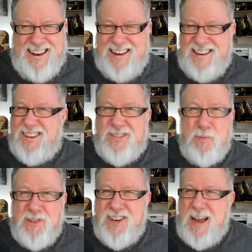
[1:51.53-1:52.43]
just
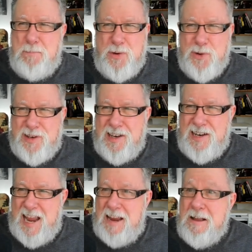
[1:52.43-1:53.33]
wasn't up to it
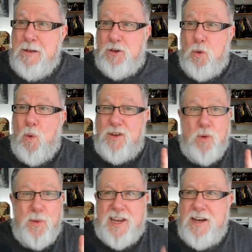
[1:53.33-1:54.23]
today. So watch
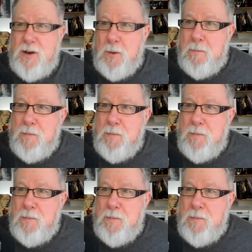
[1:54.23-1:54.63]
what we can do.